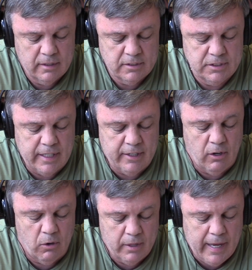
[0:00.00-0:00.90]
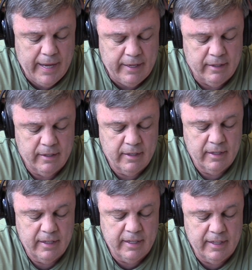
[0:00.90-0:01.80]
said, okay,
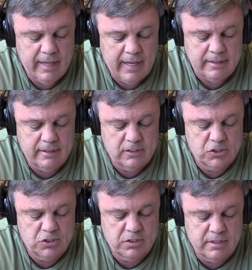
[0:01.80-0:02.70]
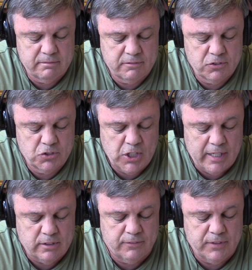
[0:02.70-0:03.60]
he got this
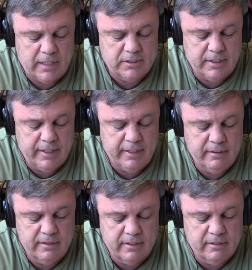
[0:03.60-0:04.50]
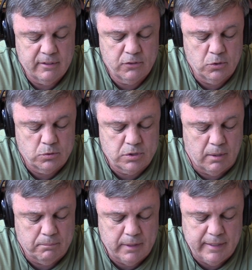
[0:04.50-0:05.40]
chance of destiny to do
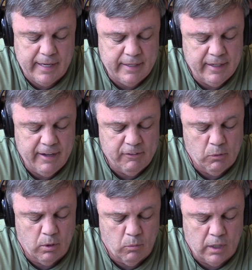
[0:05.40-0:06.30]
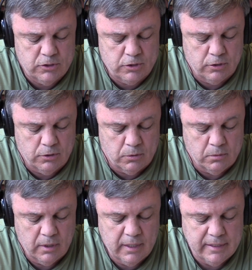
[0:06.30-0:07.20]
something that everyone wants to do,
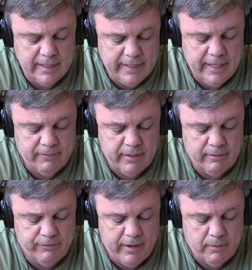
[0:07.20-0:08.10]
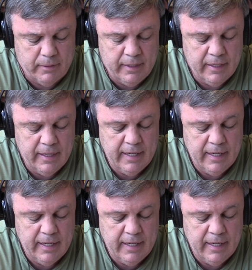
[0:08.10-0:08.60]
take care of their family.